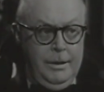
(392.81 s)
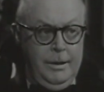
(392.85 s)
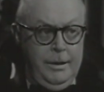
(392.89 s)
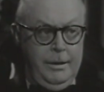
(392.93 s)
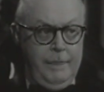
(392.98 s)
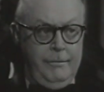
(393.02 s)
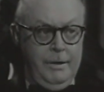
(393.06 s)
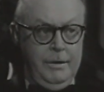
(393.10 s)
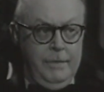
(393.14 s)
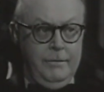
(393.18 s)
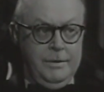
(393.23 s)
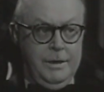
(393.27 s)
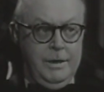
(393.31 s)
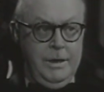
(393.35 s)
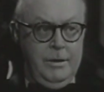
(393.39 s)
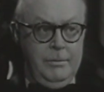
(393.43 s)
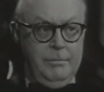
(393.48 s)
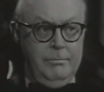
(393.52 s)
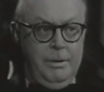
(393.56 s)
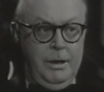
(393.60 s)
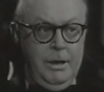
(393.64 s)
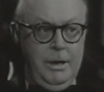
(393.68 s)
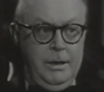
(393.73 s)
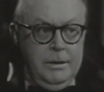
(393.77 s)
A lot of
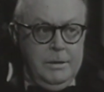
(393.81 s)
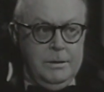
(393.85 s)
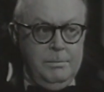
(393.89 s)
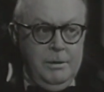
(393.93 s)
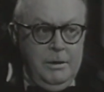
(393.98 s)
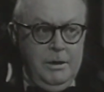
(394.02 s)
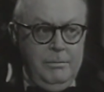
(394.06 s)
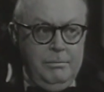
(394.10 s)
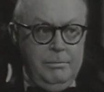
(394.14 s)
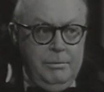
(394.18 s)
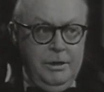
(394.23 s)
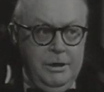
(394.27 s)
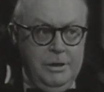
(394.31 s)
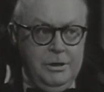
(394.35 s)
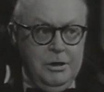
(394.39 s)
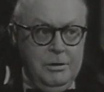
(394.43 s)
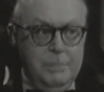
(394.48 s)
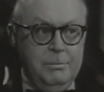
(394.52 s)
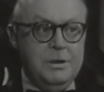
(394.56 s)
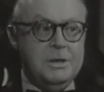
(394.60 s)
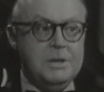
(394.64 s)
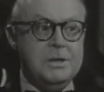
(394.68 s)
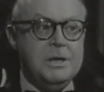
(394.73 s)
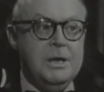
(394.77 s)
out-of-town buyers play
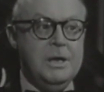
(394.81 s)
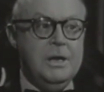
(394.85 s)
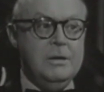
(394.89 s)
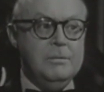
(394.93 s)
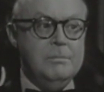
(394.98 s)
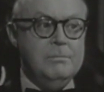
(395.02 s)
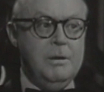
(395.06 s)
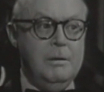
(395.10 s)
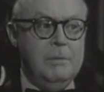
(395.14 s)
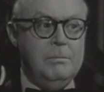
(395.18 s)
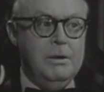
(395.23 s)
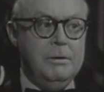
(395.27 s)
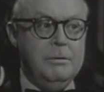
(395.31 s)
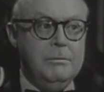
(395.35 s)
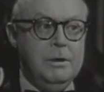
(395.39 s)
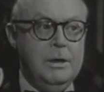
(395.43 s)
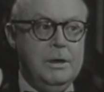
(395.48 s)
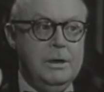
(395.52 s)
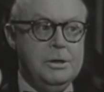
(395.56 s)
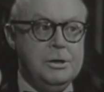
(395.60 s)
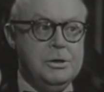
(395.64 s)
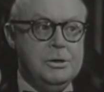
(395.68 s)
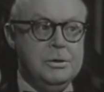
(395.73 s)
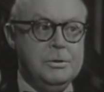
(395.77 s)
bridge. It'll be sound public
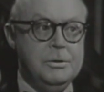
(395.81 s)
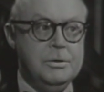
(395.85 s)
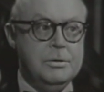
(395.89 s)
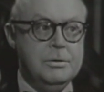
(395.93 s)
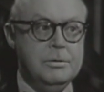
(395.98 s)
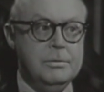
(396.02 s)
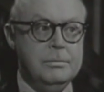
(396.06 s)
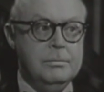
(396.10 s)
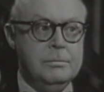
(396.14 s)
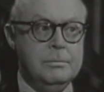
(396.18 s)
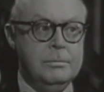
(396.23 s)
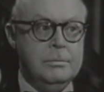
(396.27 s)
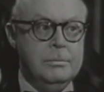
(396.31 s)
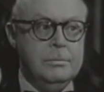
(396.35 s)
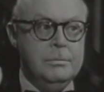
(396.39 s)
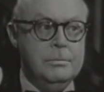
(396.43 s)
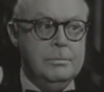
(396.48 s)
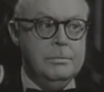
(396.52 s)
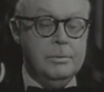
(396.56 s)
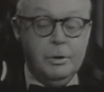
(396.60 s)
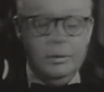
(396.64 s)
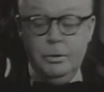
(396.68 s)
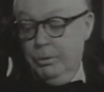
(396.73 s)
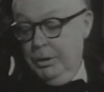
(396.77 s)
relations.
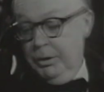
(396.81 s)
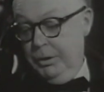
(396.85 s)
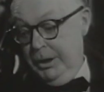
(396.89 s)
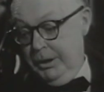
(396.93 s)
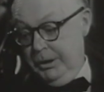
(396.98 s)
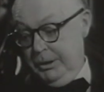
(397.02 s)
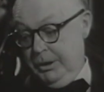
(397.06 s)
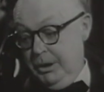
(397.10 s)
You win